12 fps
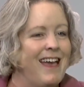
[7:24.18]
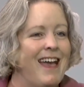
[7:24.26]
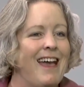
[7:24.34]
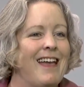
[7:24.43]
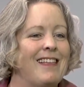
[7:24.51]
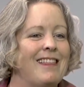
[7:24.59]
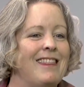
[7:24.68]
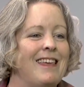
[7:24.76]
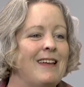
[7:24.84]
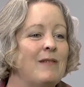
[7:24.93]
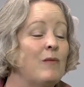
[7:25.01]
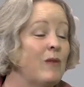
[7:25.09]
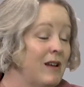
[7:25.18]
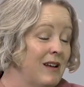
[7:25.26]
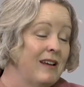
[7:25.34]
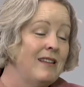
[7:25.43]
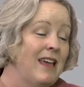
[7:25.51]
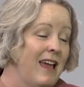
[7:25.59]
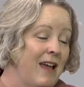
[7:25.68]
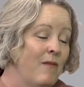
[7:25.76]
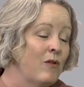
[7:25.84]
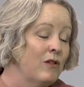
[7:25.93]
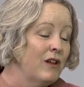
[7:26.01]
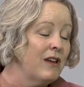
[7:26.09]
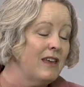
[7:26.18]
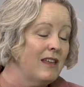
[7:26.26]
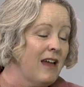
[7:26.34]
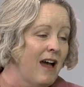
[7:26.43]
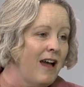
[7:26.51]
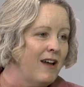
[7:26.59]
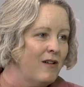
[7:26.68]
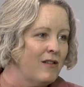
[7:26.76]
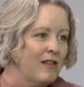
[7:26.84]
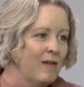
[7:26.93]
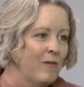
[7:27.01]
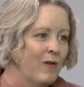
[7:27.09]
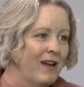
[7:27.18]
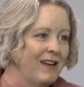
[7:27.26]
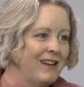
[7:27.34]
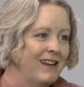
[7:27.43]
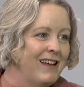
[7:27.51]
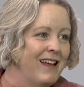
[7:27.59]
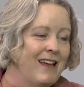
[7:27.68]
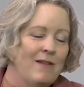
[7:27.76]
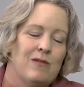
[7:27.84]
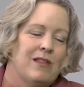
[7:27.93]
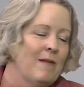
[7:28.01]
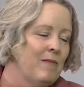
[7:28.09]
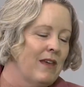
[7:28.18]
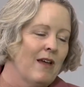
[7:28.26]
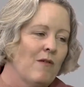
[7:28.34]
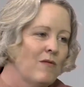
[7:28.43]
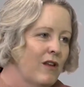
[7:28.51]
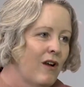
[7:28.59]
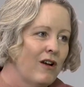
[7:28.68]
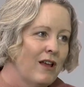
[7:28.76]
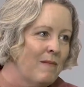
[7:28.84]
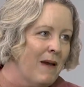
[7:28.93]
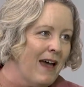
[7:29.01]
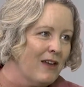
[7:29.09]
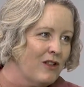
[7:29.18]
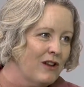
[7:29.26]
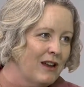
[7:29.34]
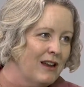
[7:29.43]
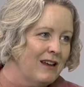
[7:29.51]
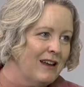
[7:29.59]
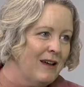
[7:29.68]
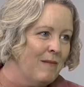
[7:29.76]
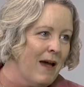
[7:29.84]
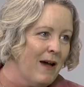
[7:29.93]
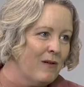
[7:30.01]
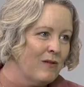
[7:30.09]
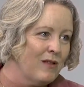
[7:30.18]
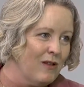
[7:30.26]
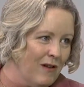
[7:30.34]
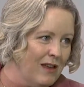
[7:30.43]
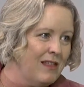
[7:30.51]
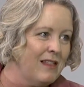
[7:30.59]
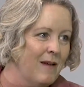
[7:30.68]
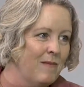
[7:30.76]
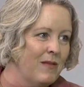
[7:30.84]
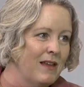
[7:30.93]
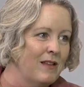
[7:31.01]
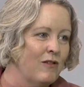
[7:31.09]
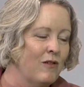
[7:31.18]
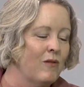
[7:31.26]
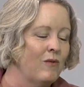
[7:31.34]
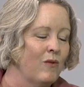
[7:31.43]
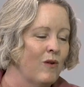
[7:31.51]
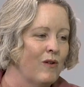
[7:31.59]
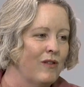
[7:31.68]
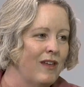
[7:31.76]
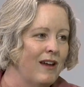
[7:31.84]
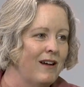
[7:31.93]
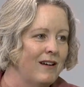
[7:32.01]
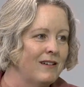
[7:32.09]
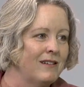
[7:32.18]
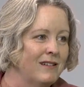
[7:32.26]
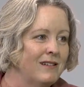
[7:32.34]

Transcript: And then when they were looking to hire someone, it was something I was already passionate about. So I stepped into a role there.